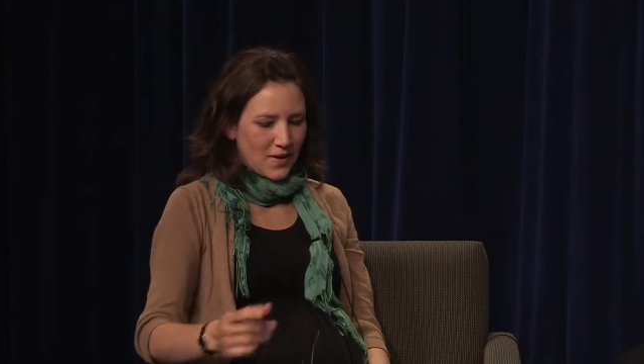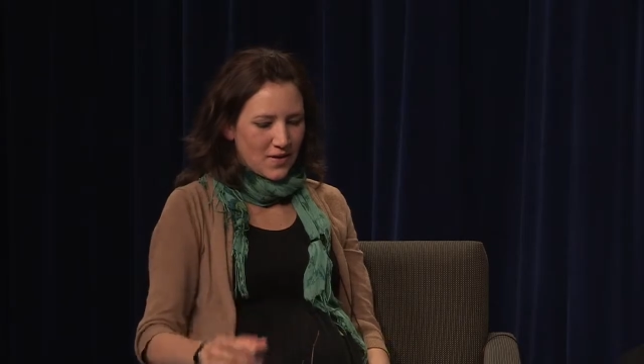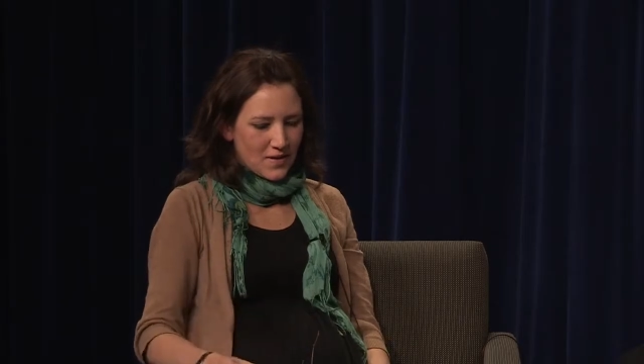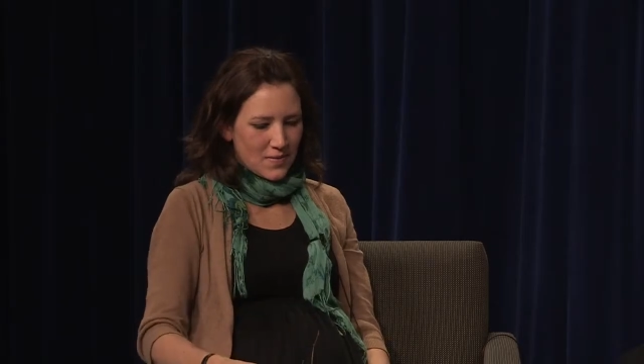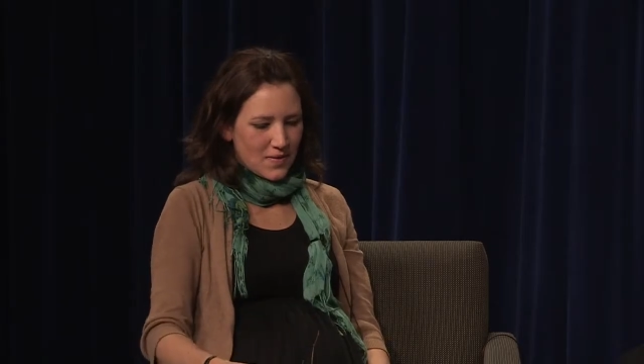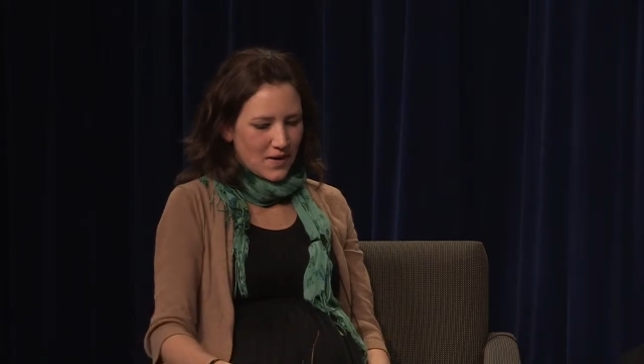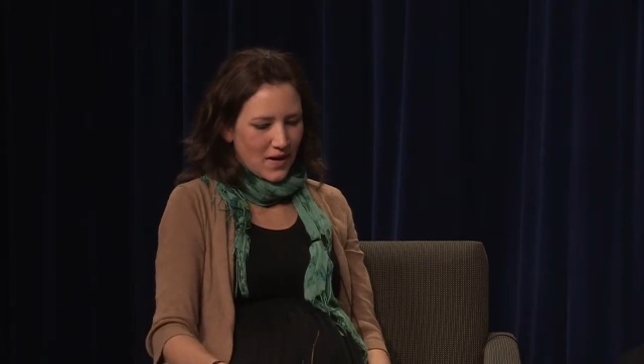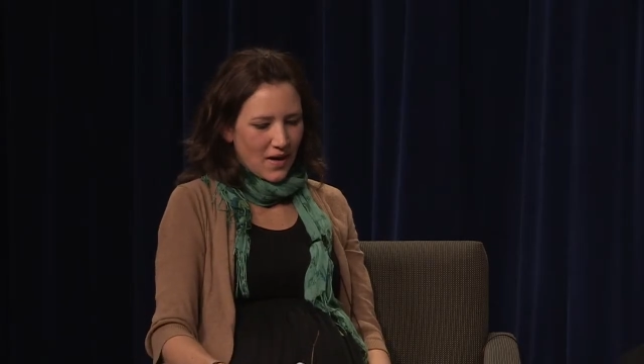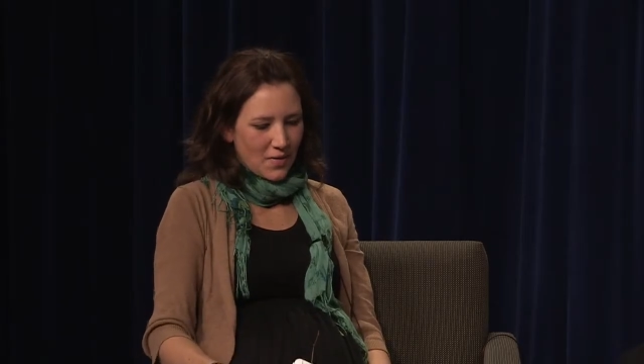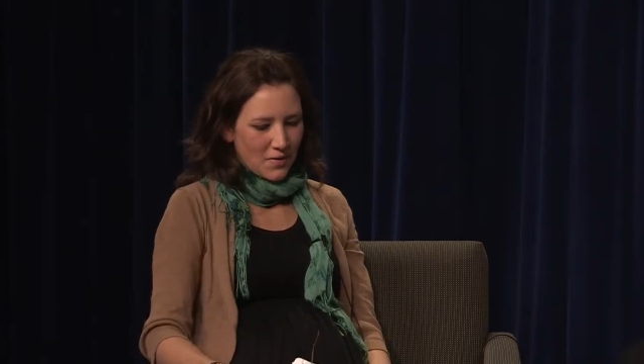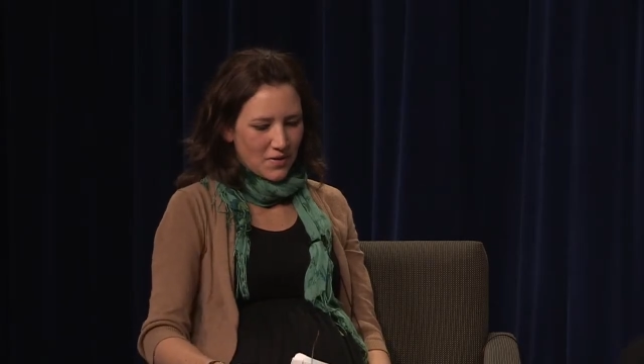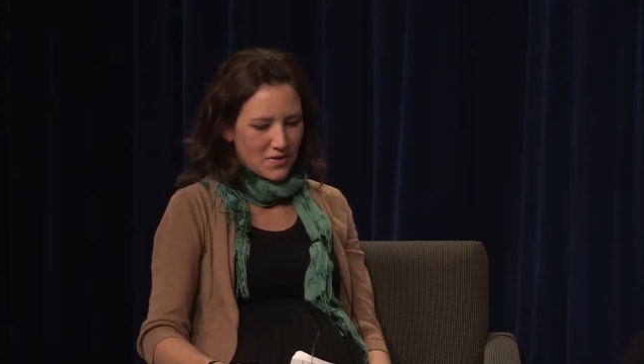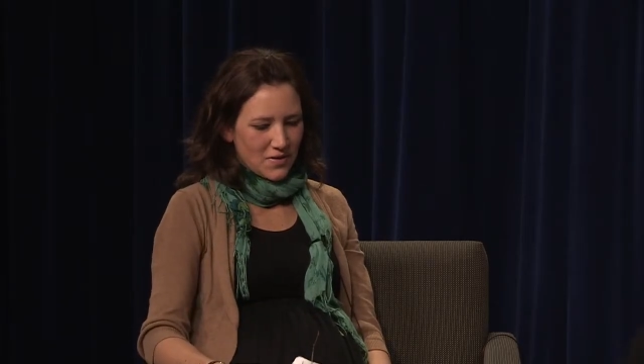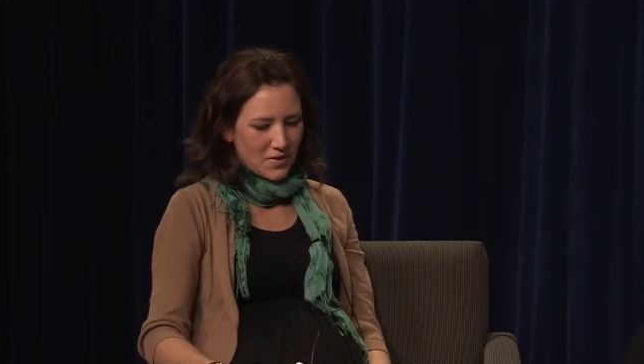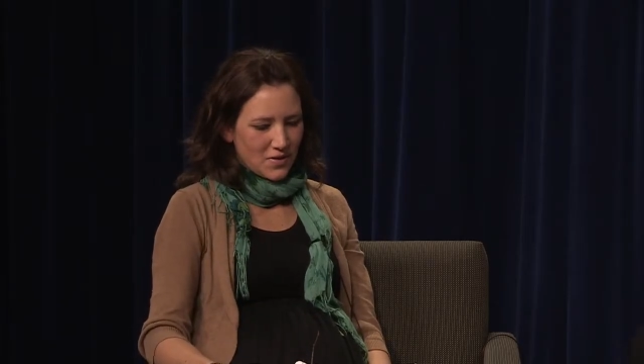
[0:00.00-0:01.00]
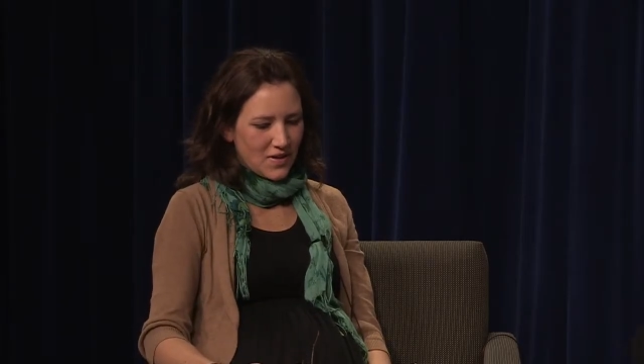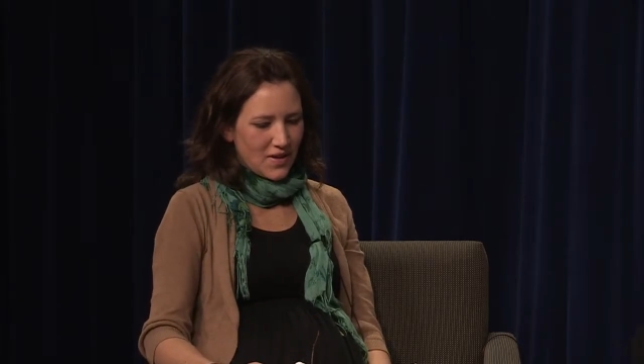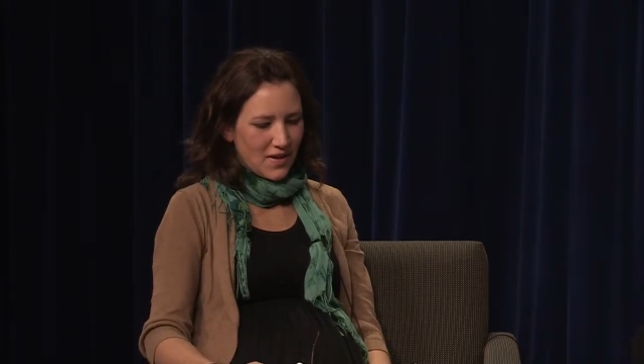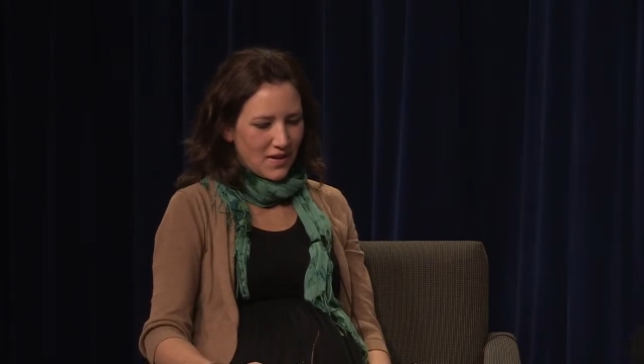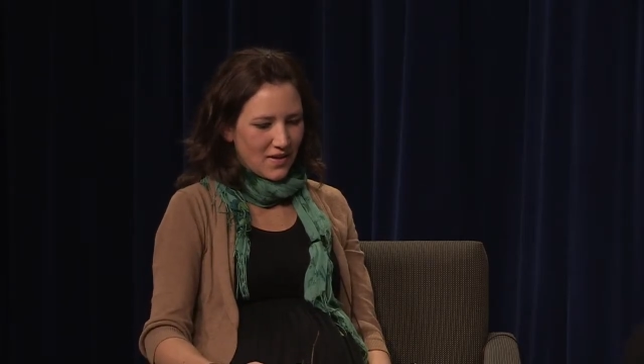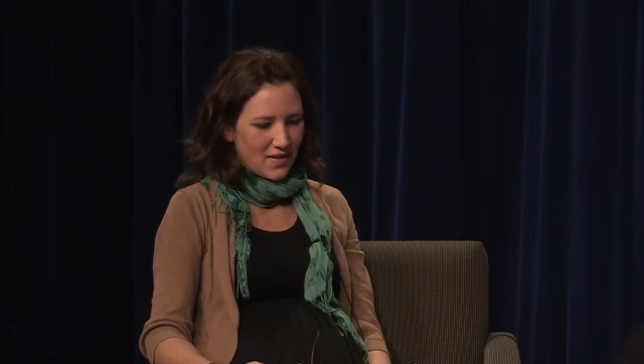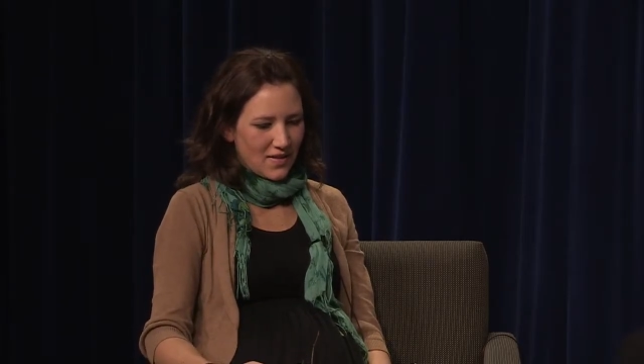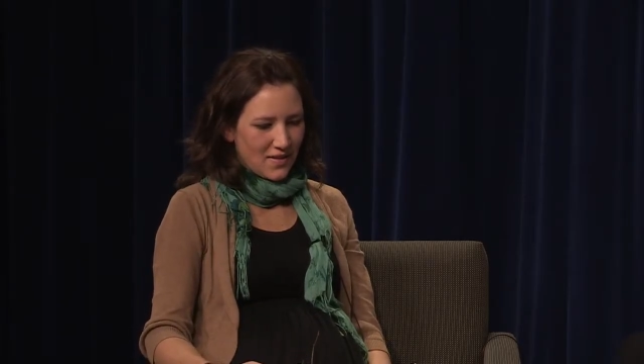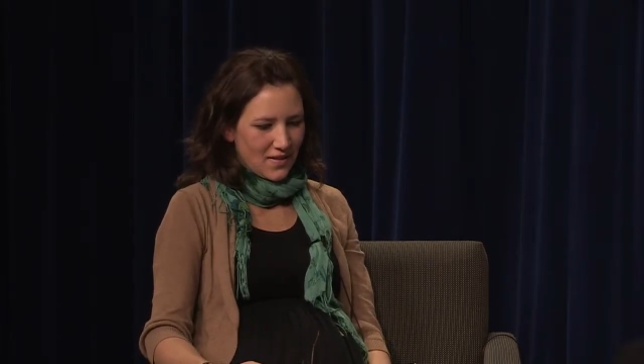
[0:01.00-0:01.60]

husband and I were looking at